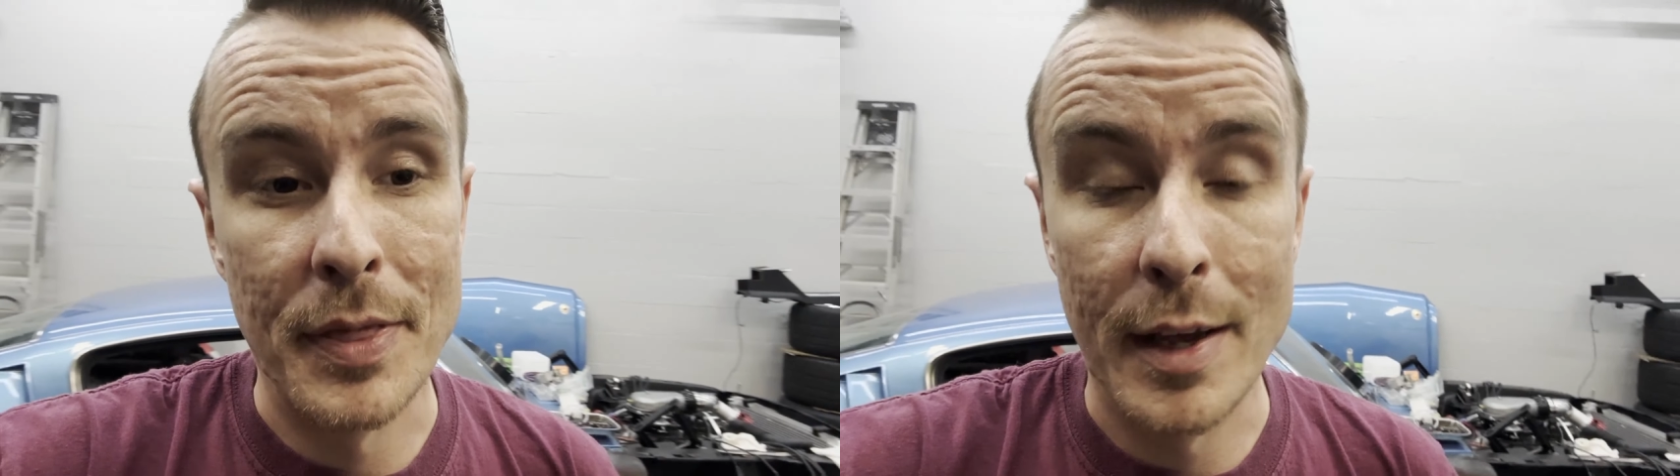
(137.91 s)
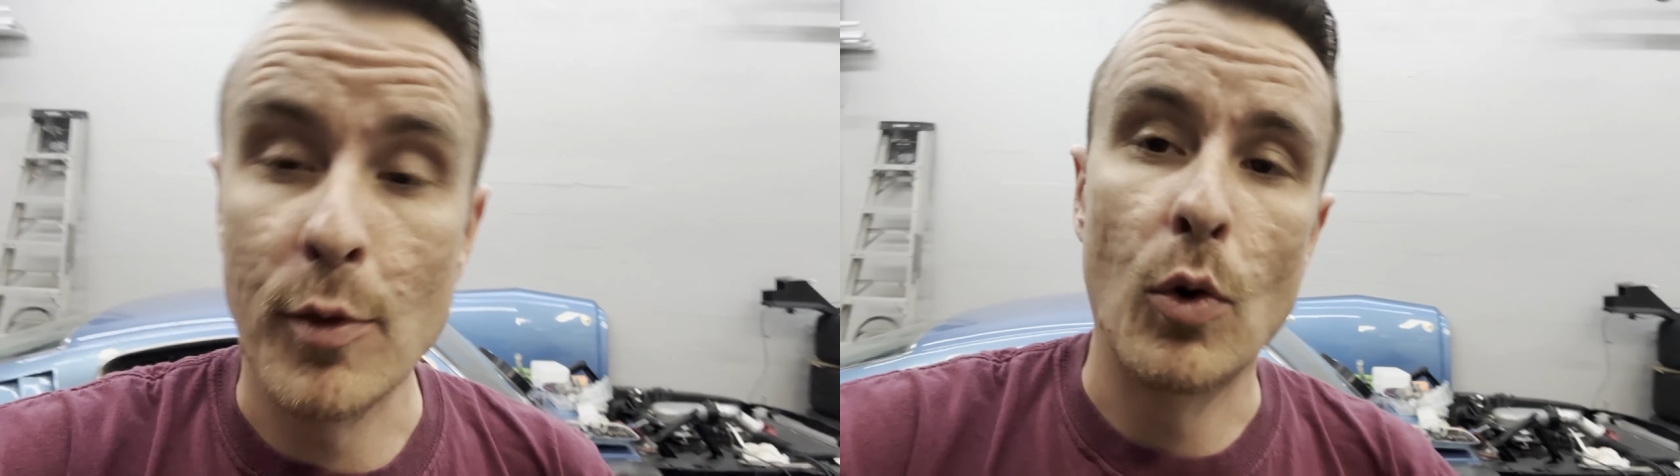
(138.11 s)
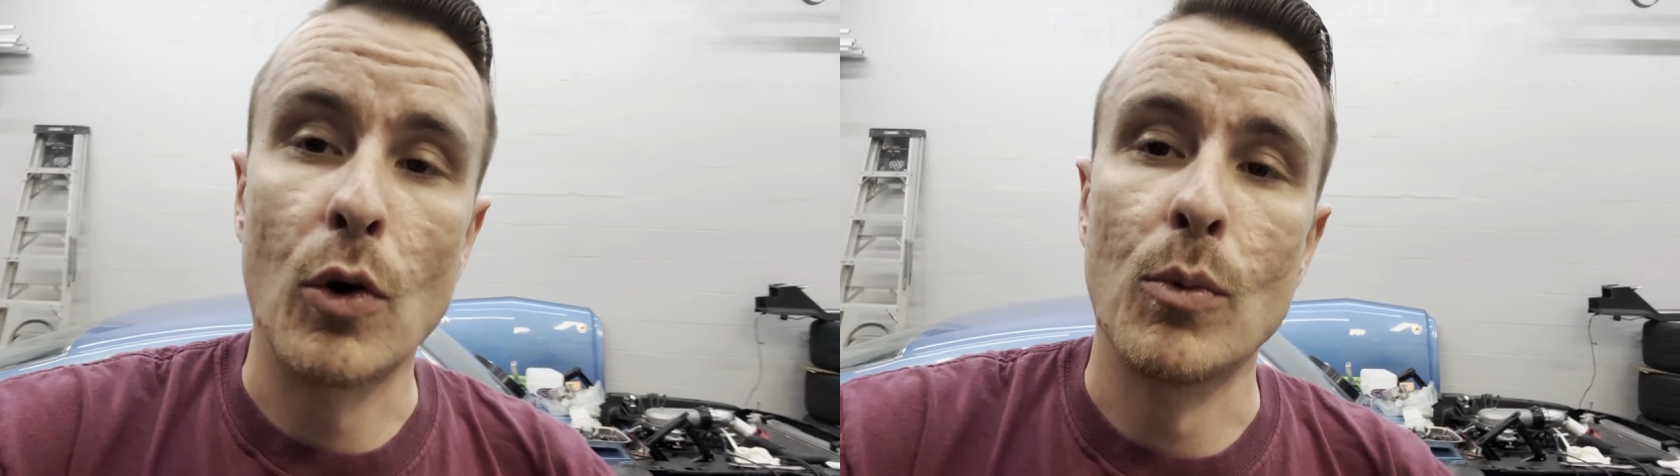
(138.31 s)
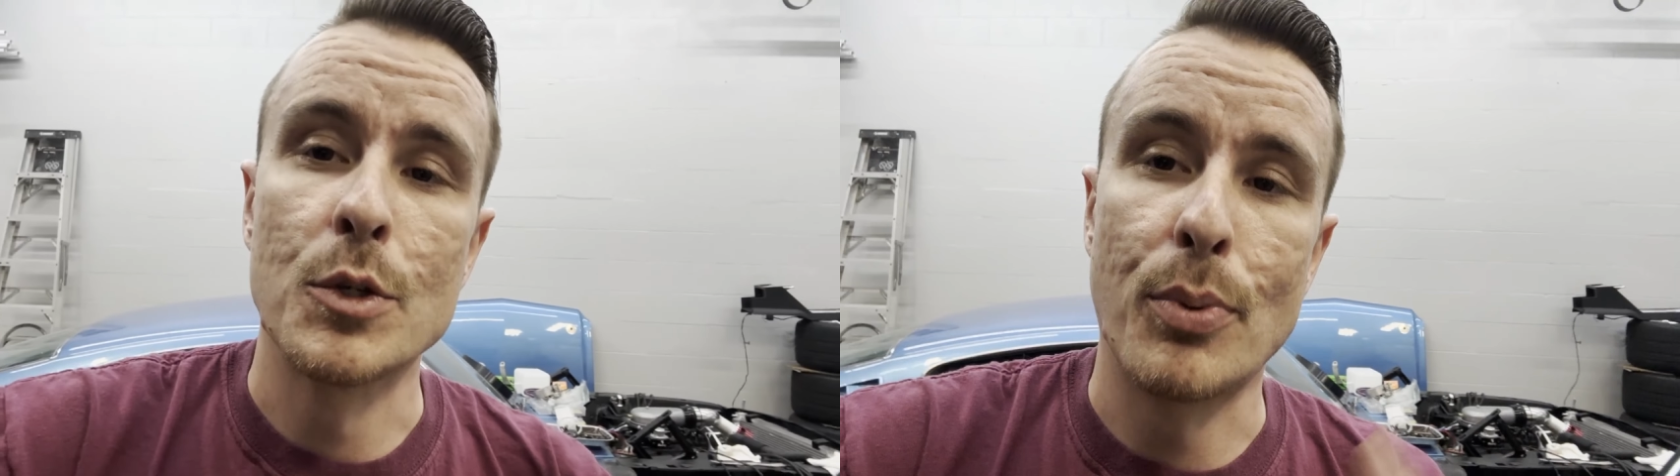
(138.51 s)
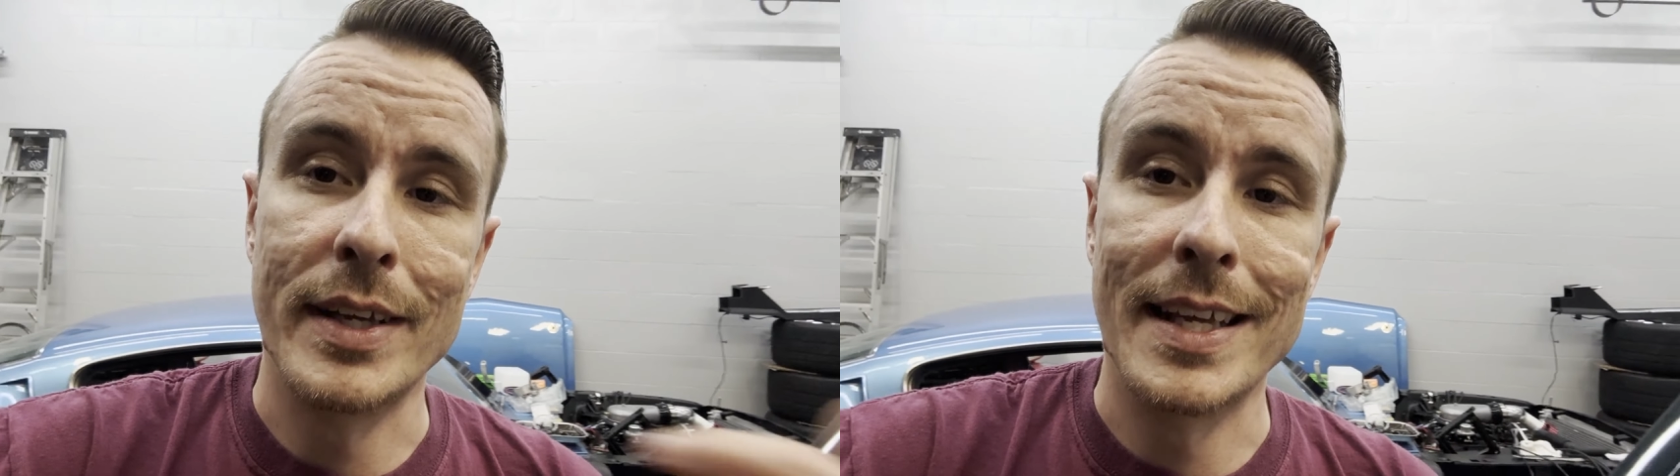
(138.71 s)
therefore was
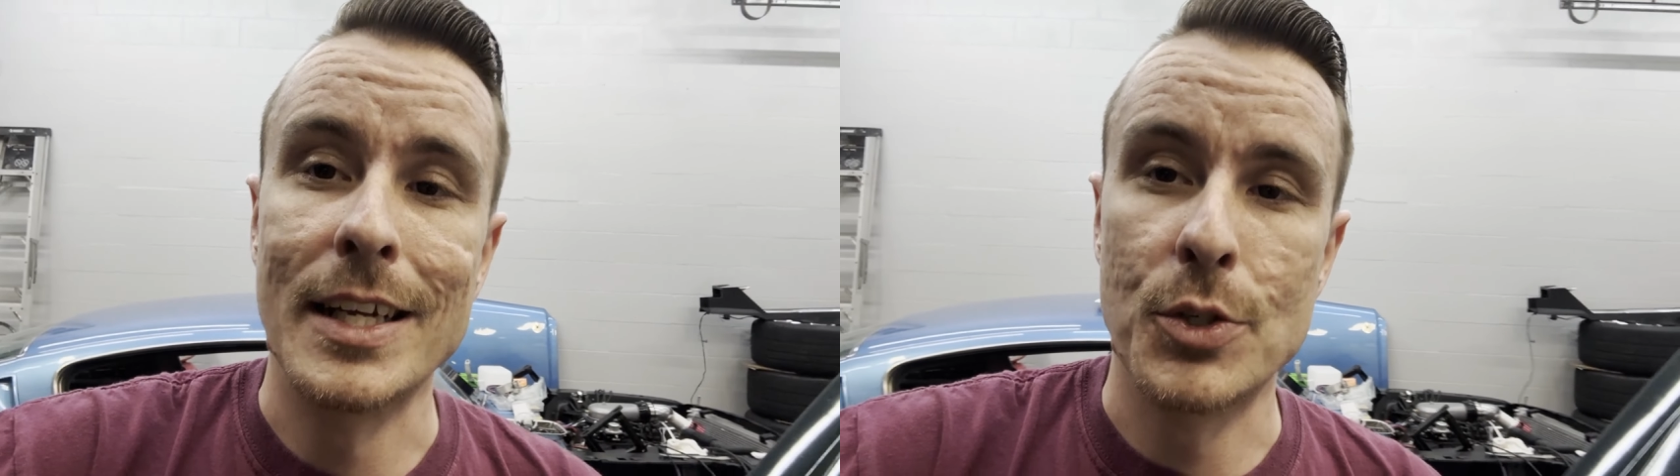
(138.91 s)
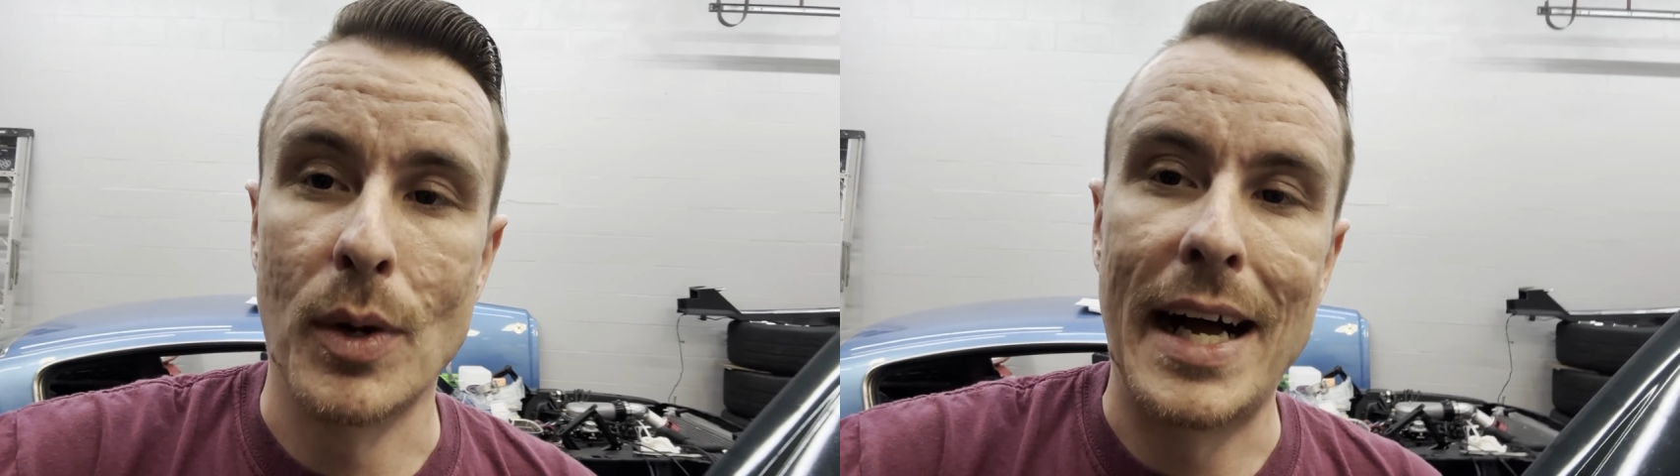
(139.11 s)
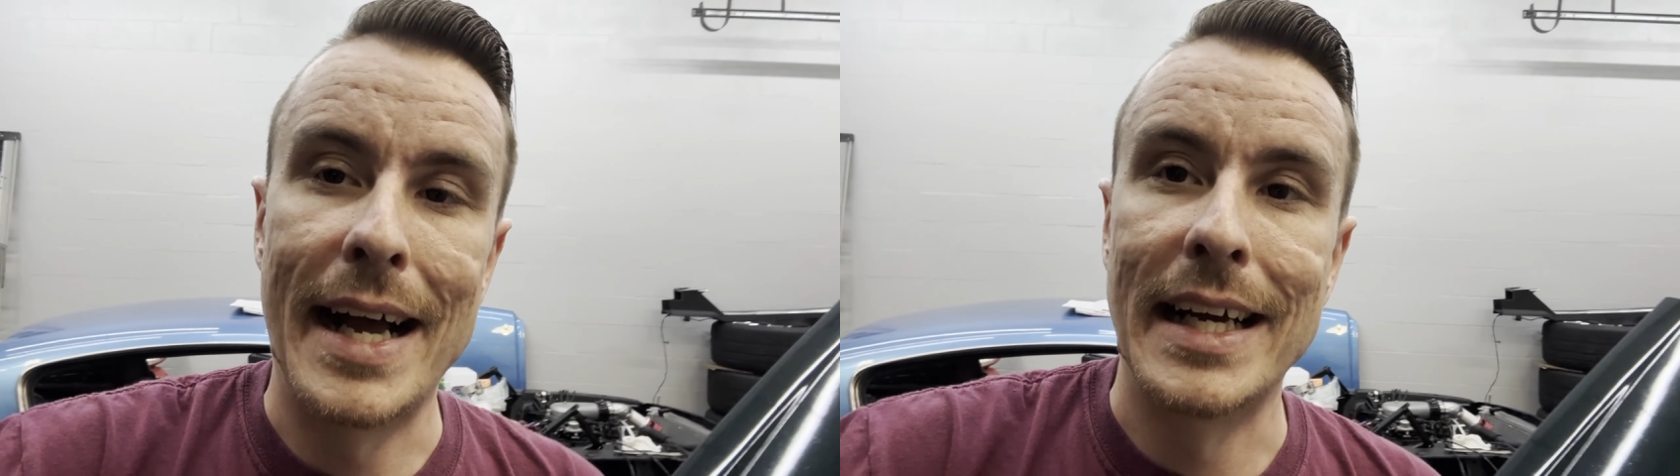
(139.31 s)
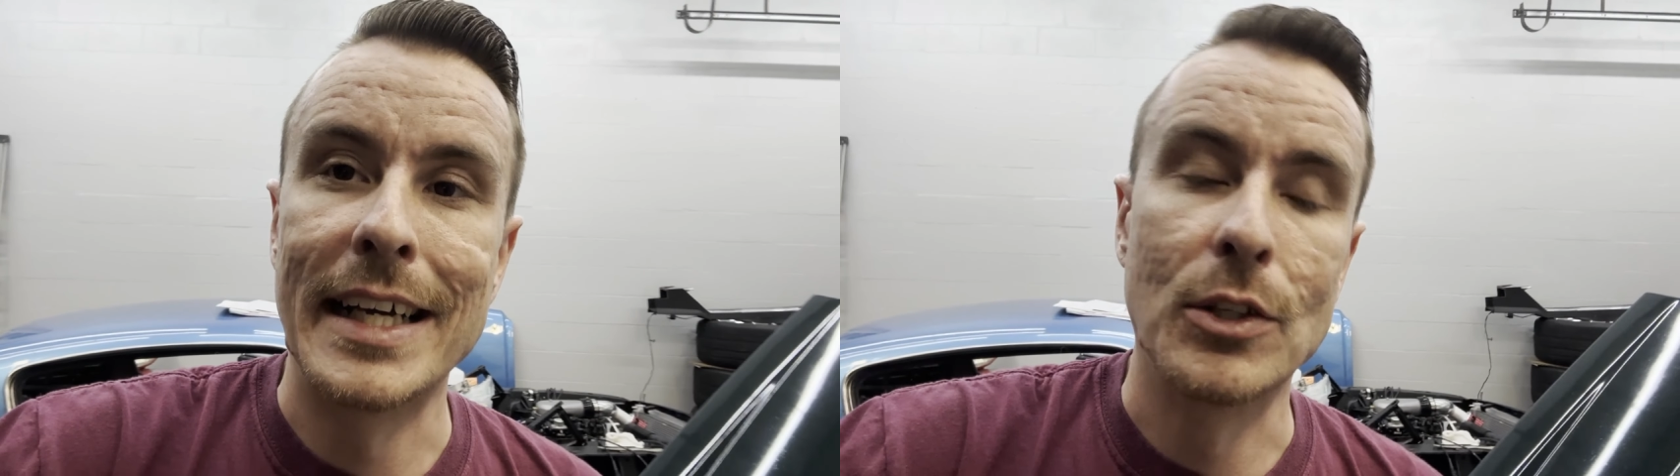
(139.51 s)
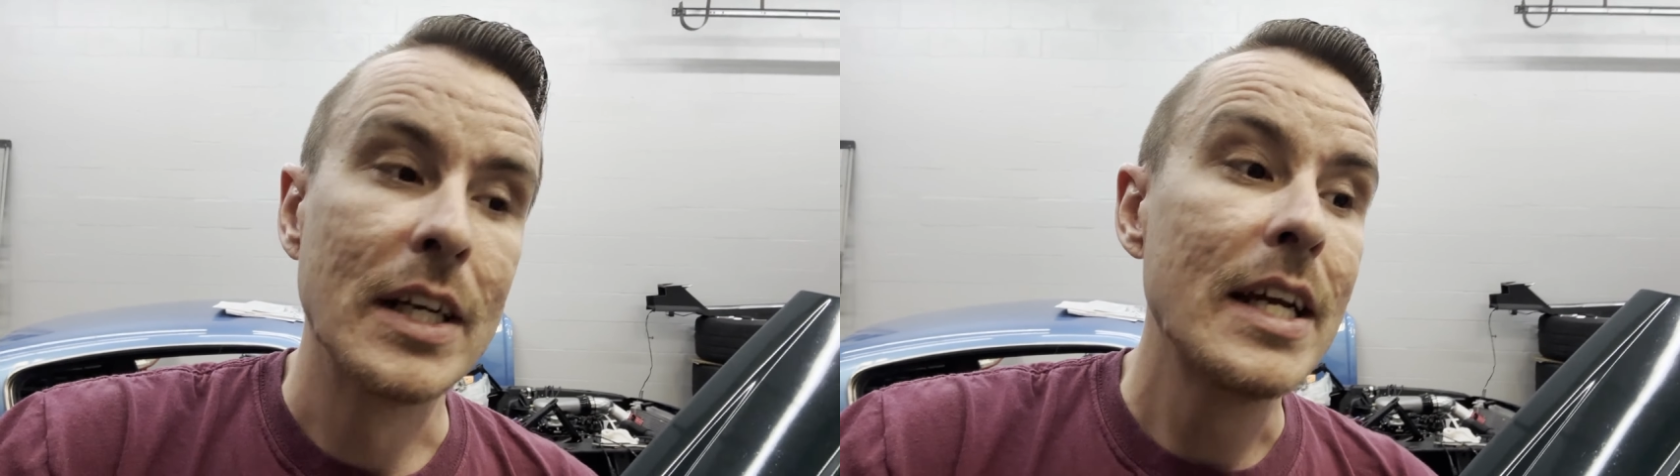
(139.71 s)
putting it into a high idle.